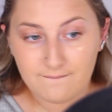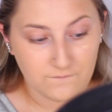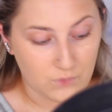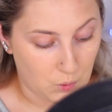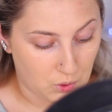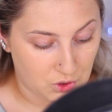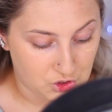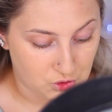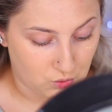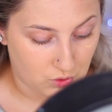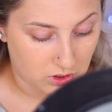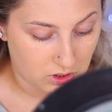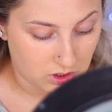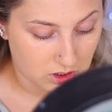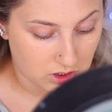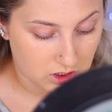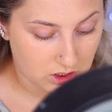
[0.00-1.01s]
for
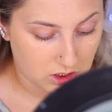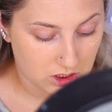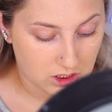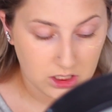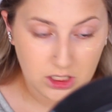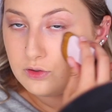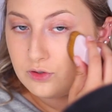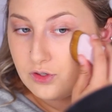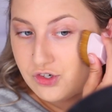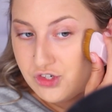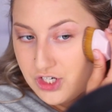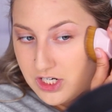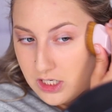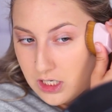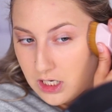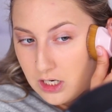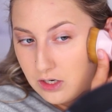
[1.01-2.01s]
sure. The
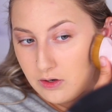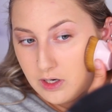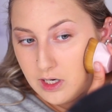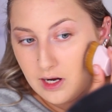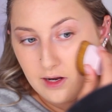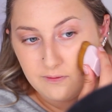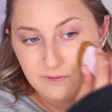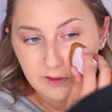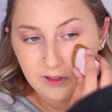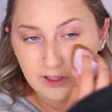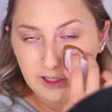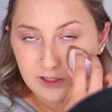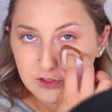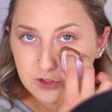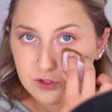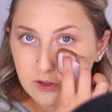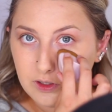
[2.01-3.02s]
cheek area, I feel like I
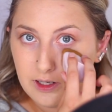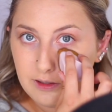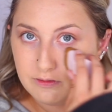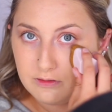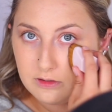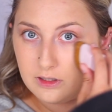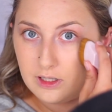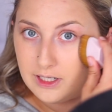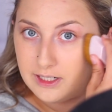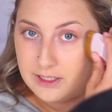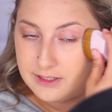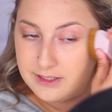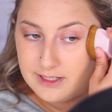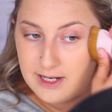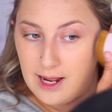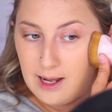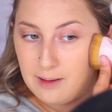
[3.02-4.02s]
still have to
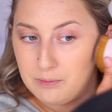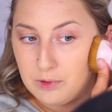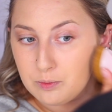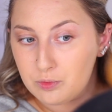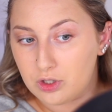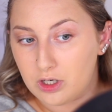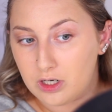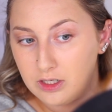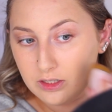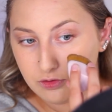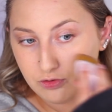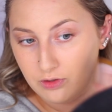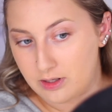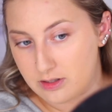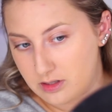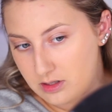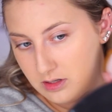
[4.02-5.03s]
dab the product
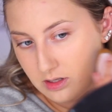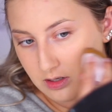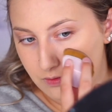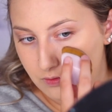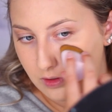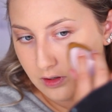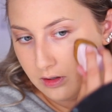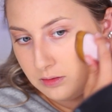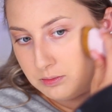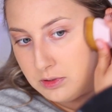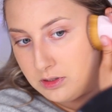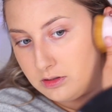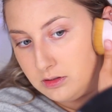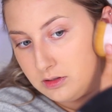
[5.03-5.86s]
rather than rub.